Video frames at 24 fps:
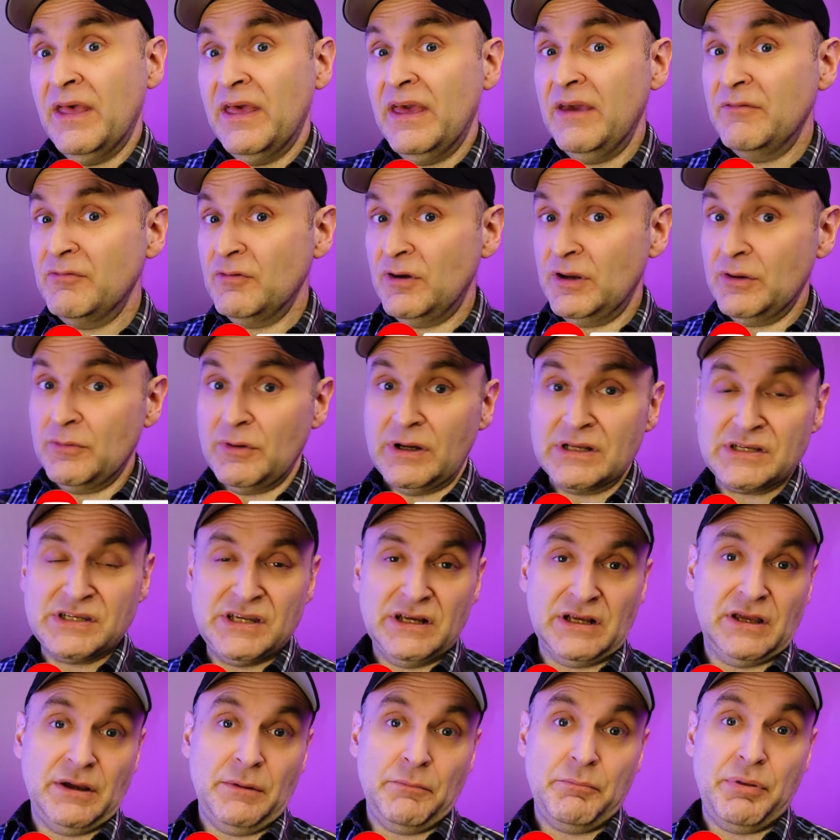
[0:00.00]
If you want to watch
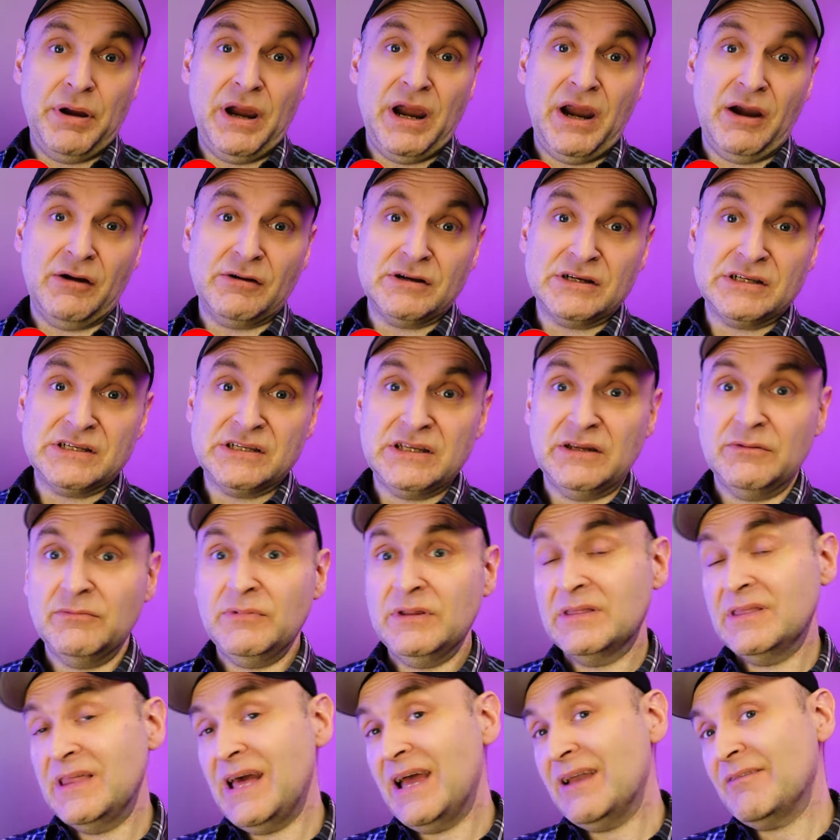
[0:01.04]
a comparison
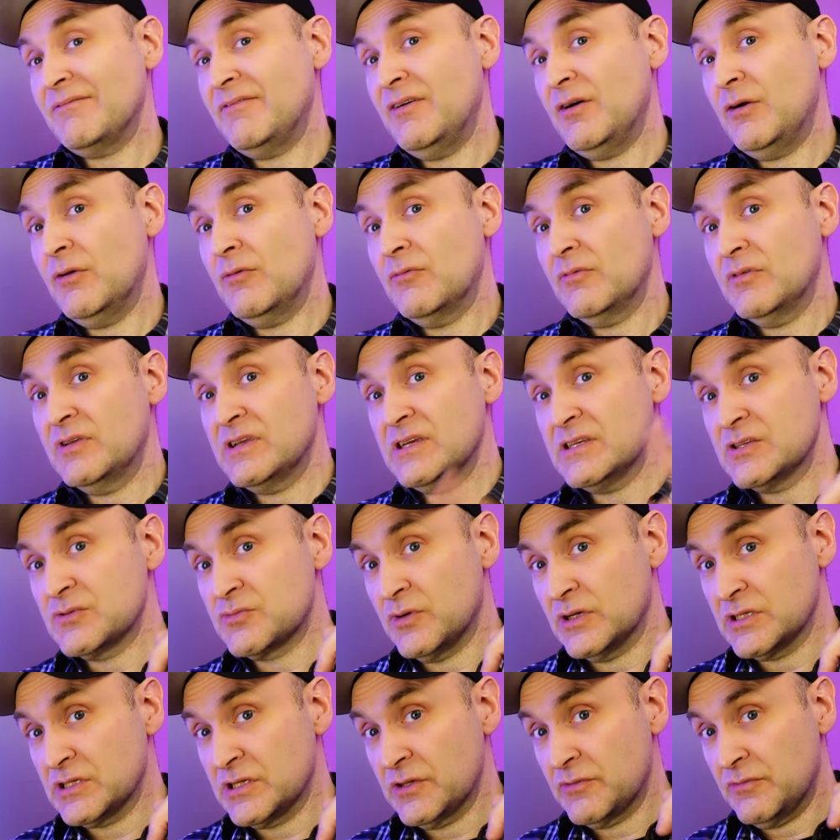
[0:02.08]
with that phone, just
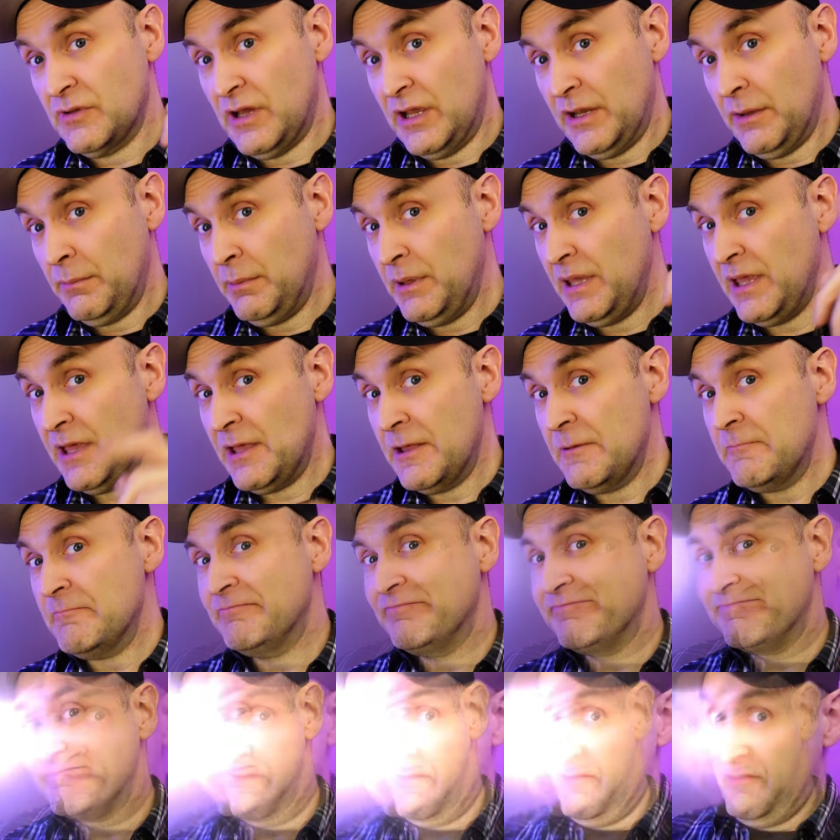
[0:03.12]
watch it right up here.
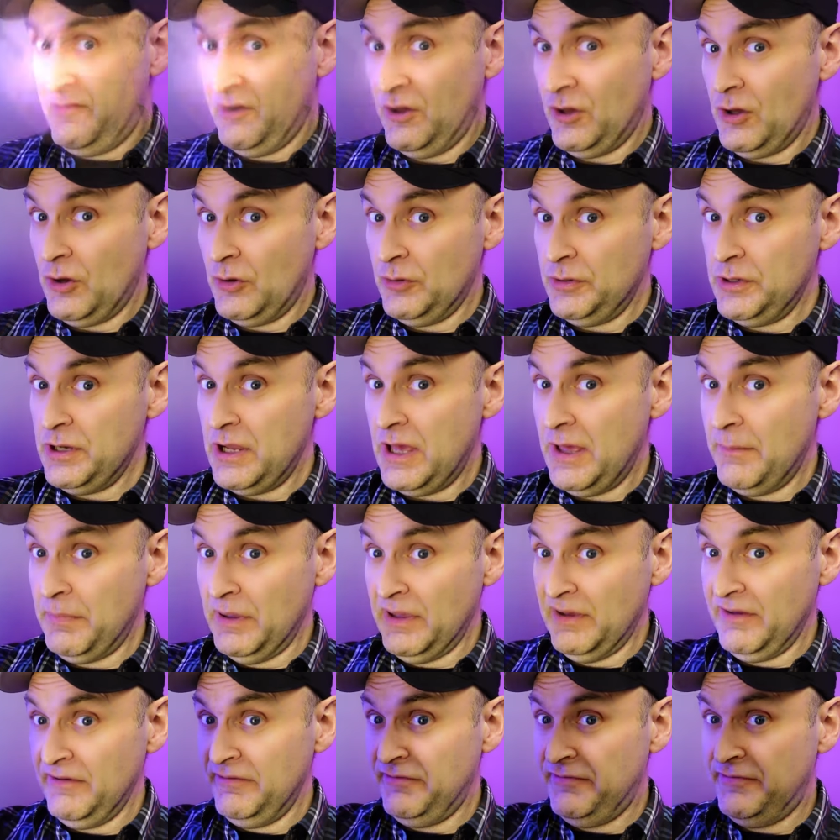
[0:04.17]
Phone
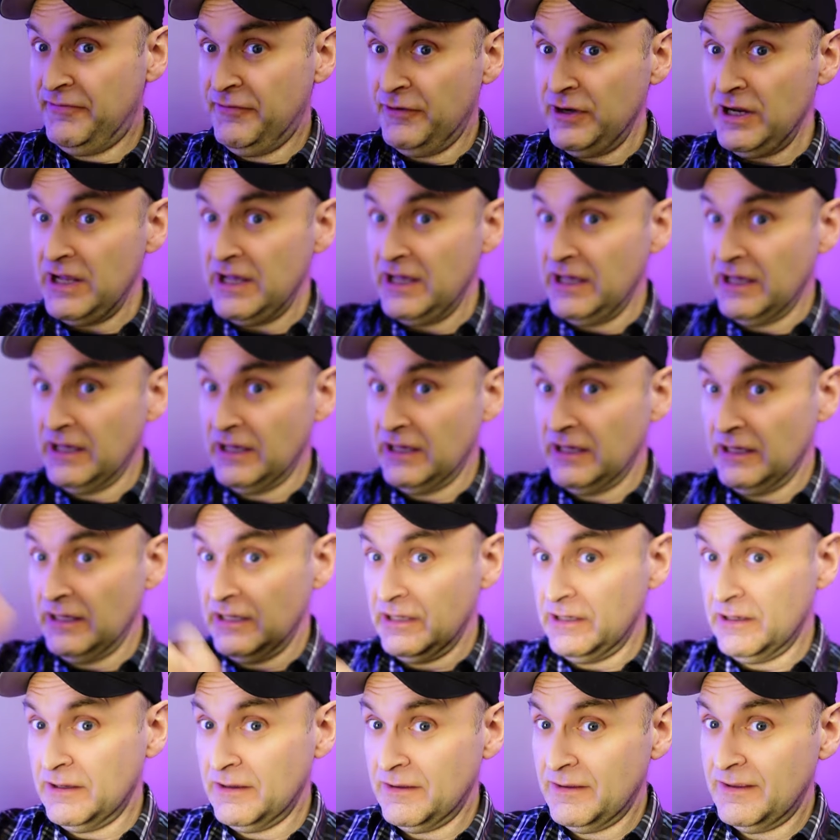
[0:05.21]
number
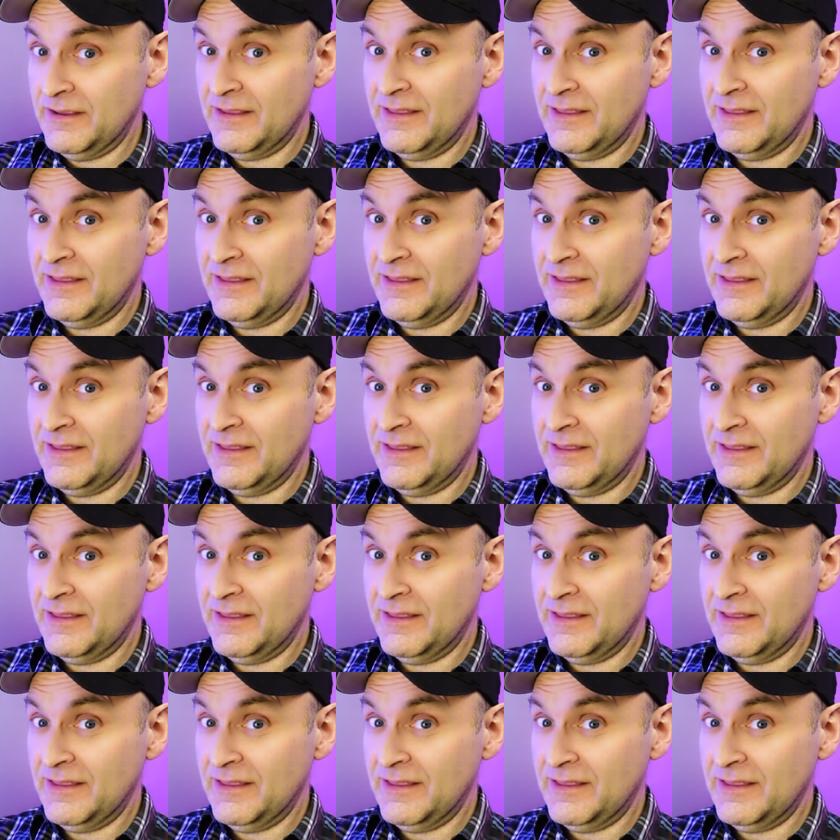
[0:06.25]
three.